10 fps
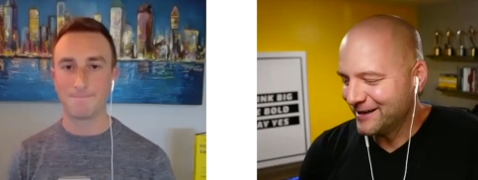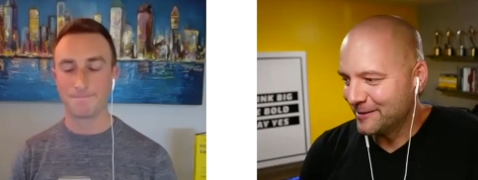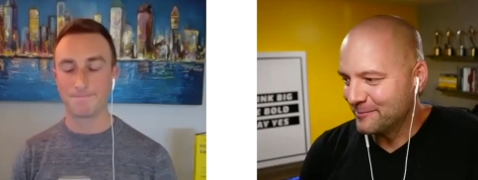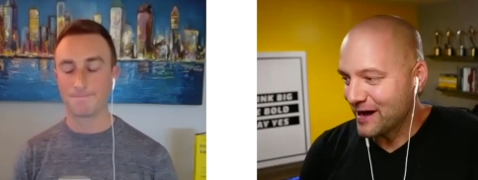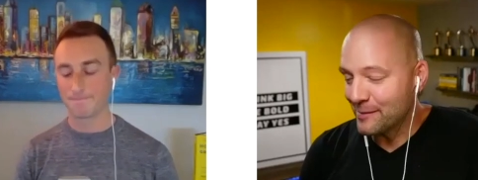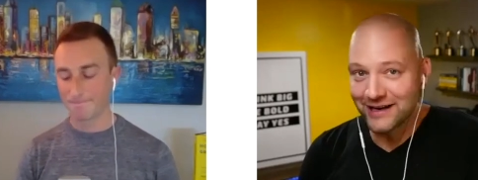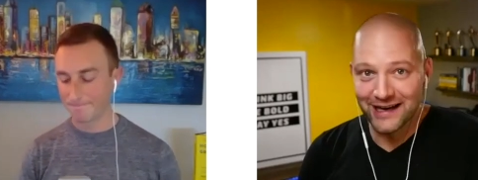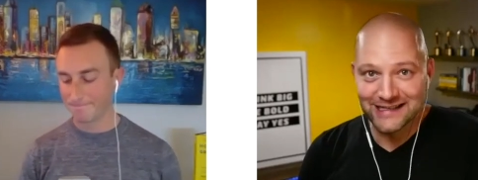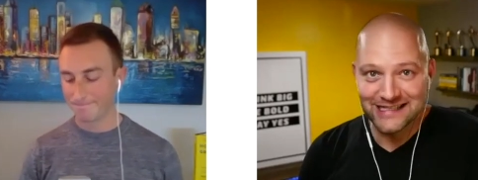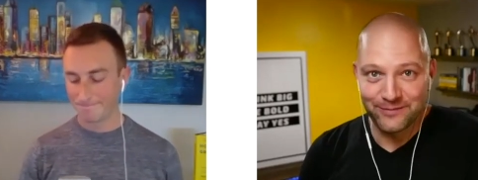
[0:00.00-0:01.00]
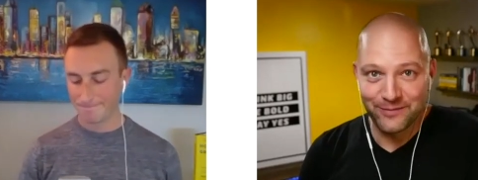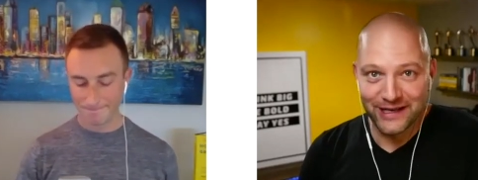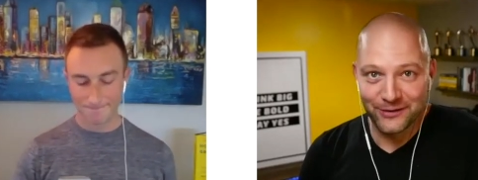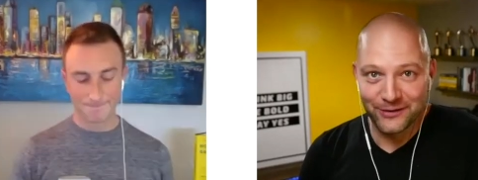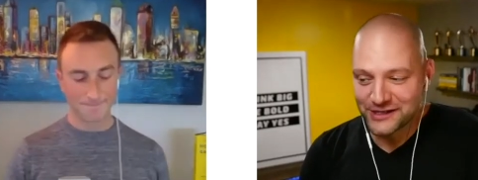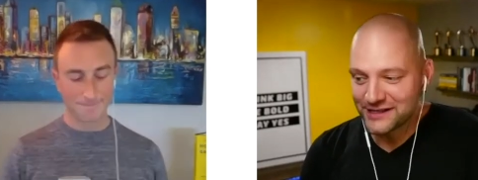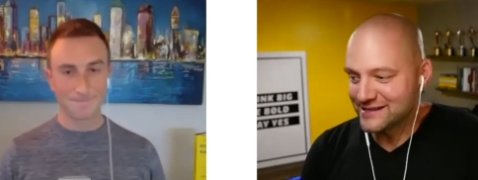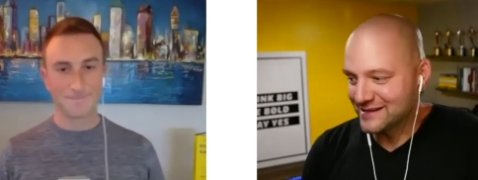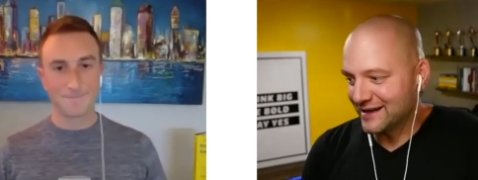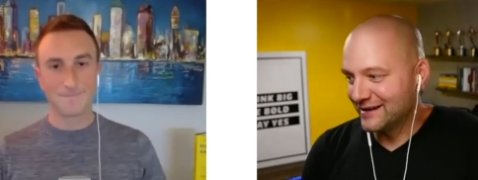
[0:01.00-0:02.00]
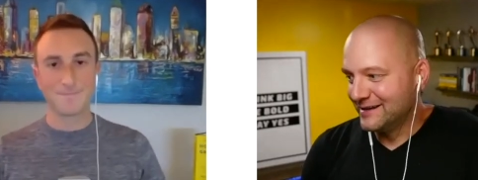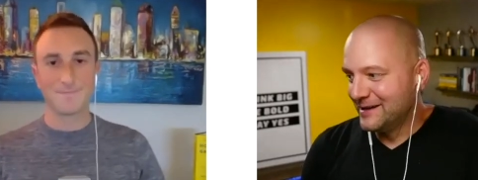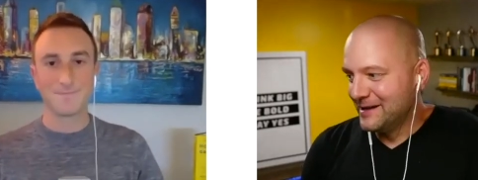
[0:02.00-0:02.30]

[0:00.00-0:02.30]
Speaker 1: um, I'm an INTP which is uh,